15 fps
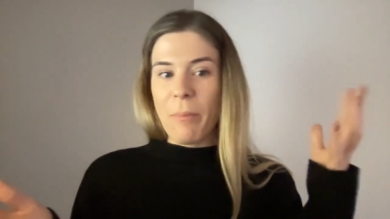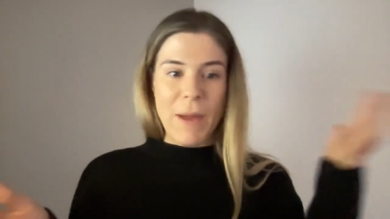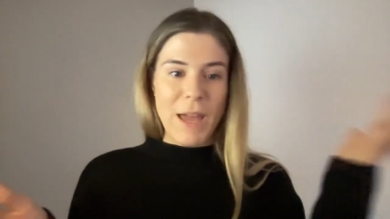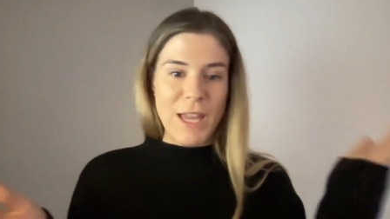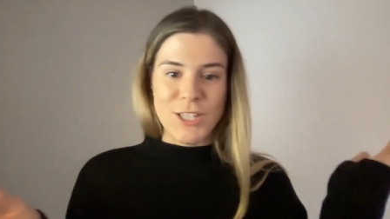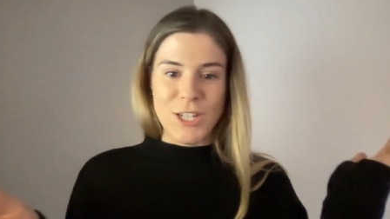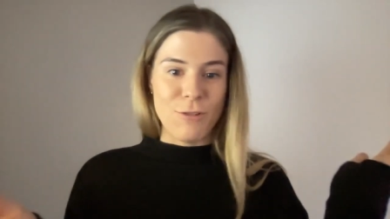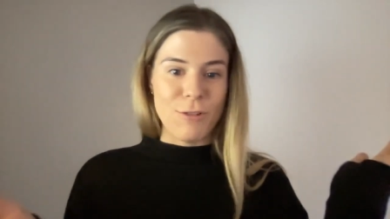
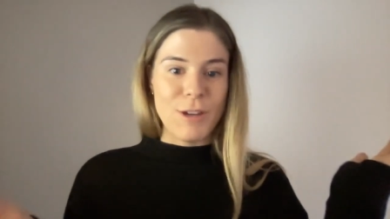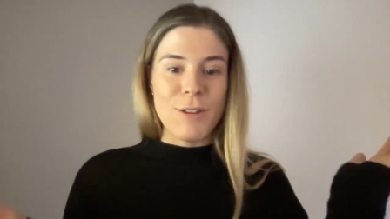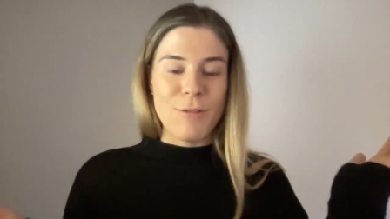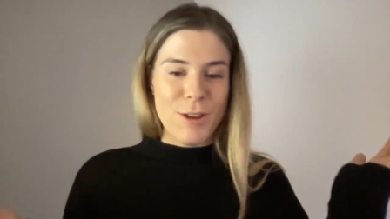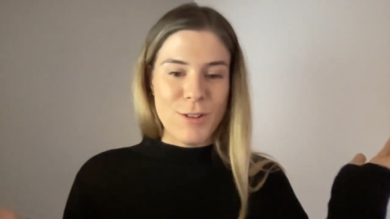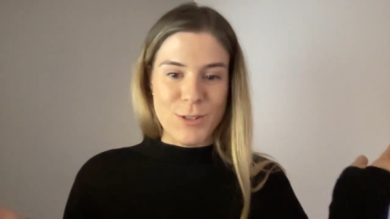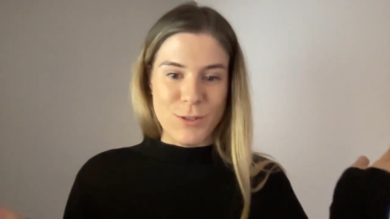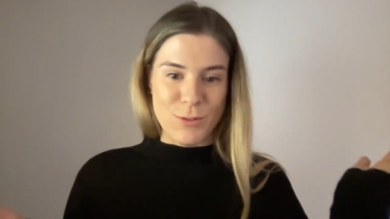pitching
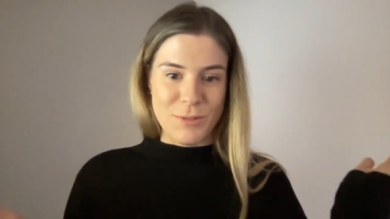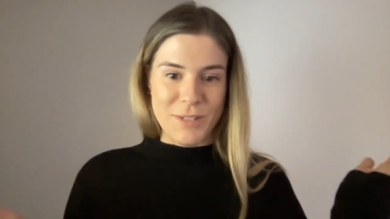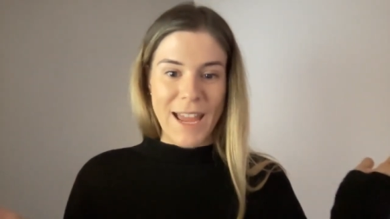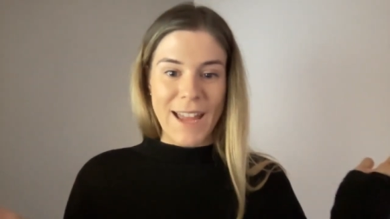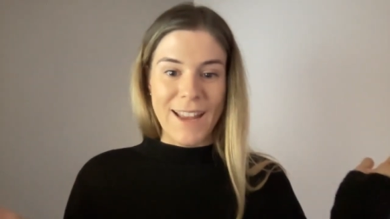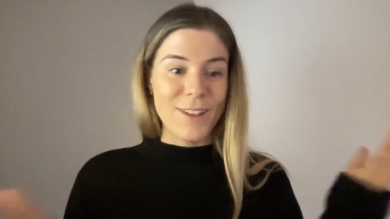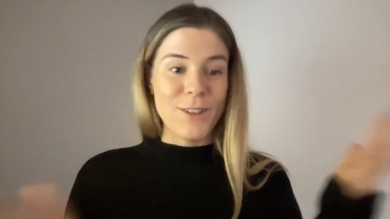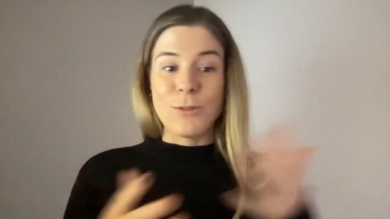greengrocers all
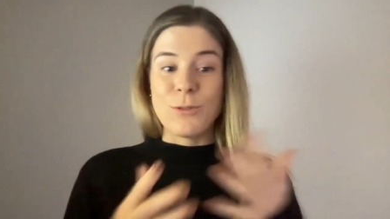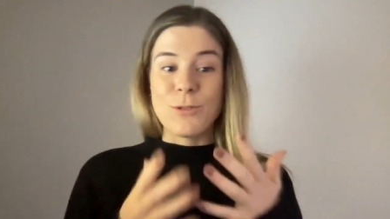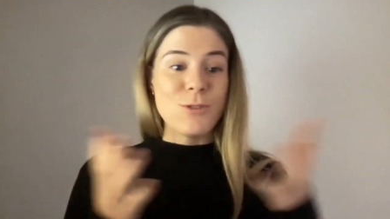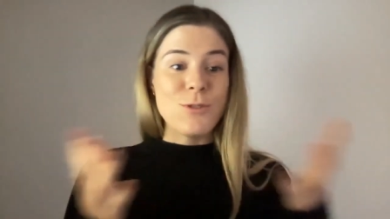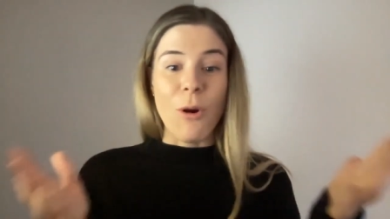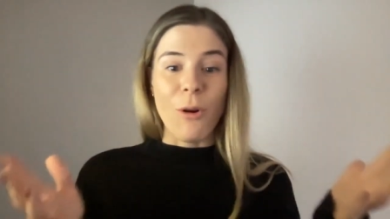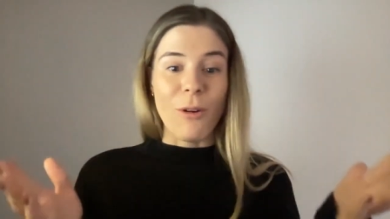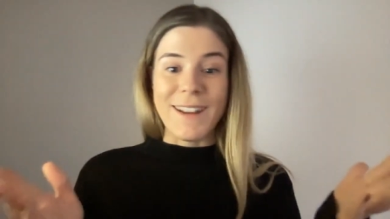day, like you're just
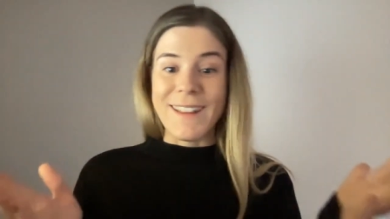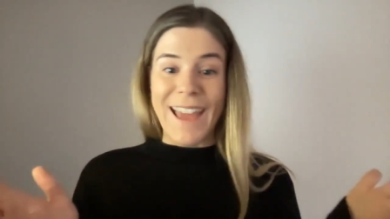not going to